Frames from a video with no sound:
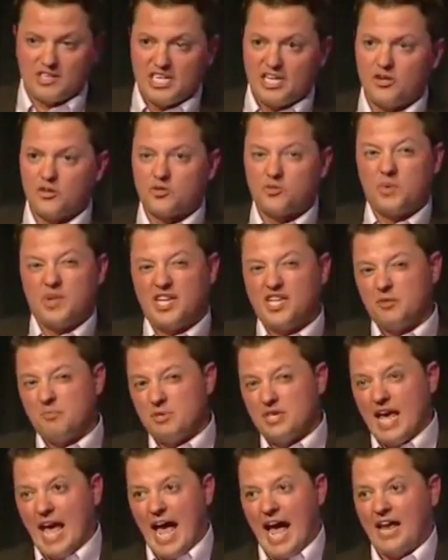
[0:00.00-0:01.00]
leaders, we need to
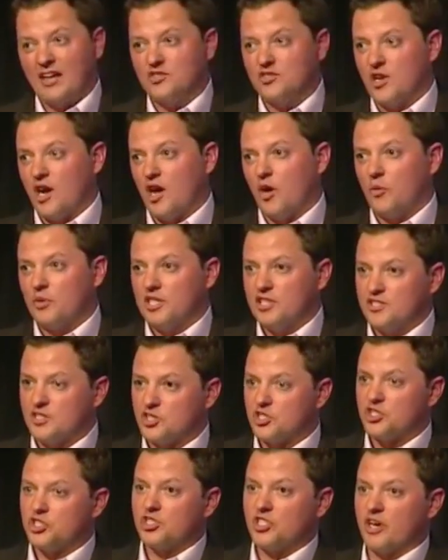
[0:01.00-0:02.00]
be agile. We need to
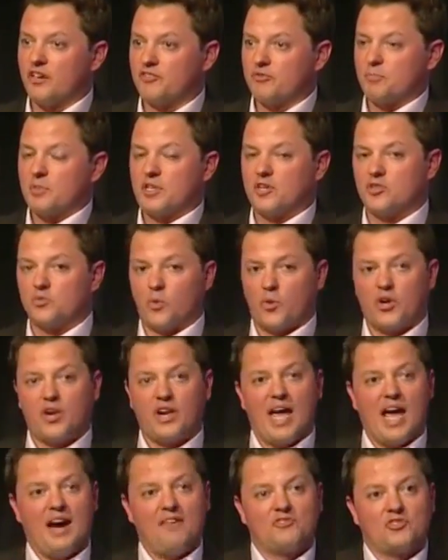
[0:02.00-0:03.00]
shift because we're
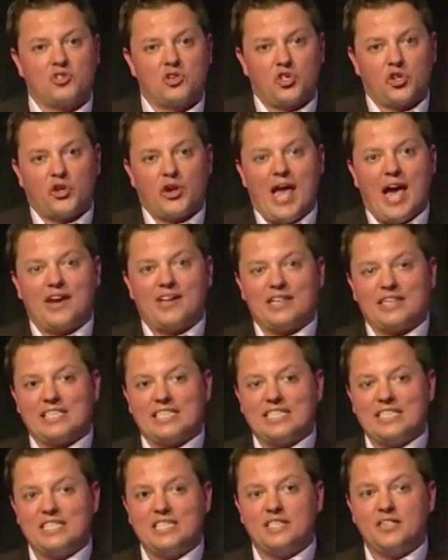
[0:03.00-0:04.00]
going to have to learn how to
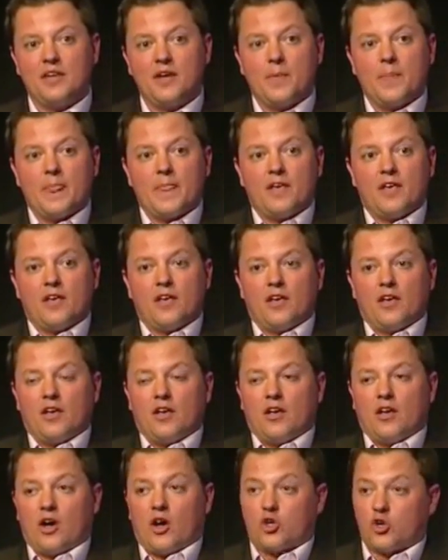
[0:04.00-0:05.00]
lead
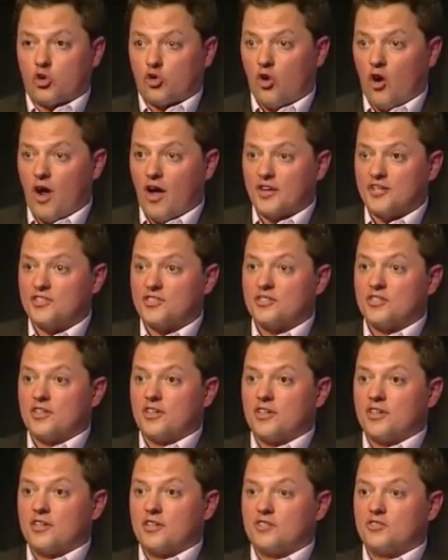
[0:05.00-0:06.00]
across
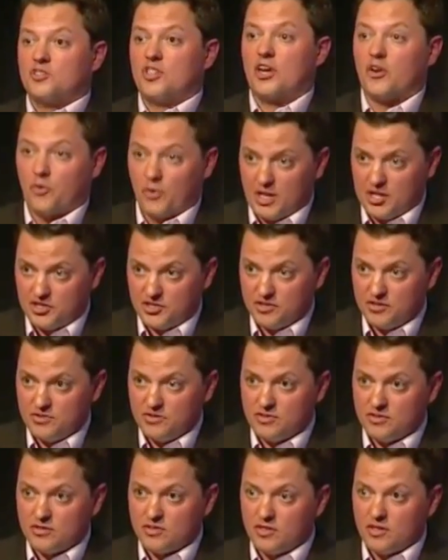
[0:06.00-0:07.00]

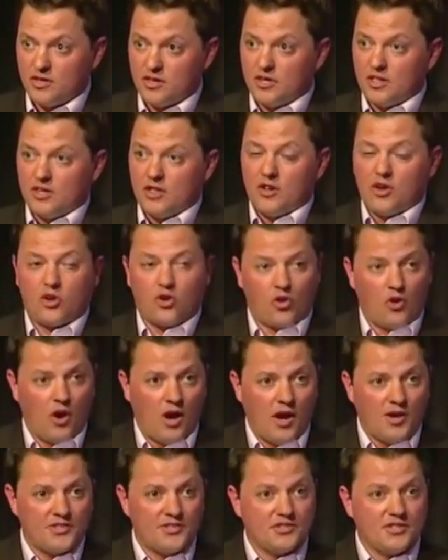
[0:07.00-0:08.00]
generations
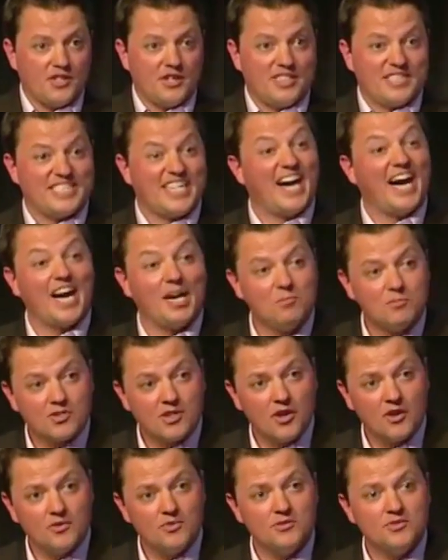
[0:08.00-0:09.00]
across time
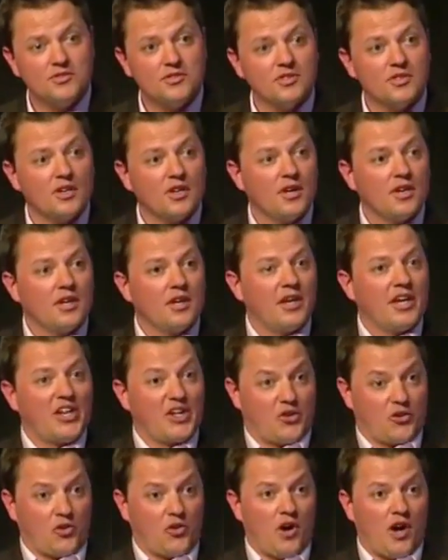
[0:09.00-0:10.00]
zones and
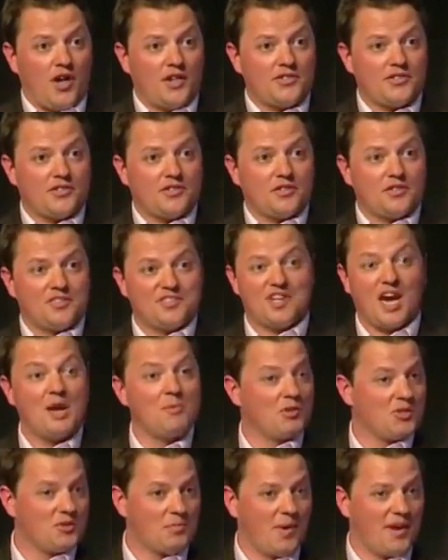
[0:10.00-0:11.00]
across
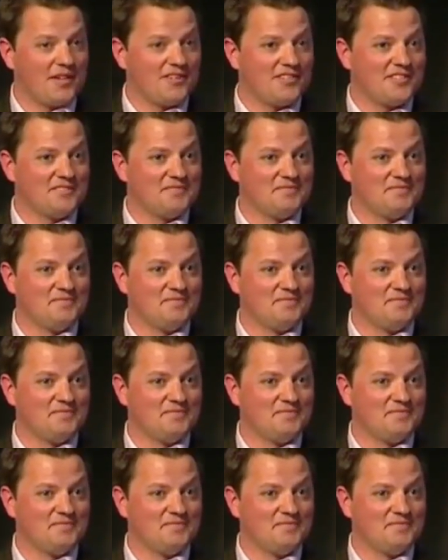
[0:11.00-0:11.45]
cyberspace.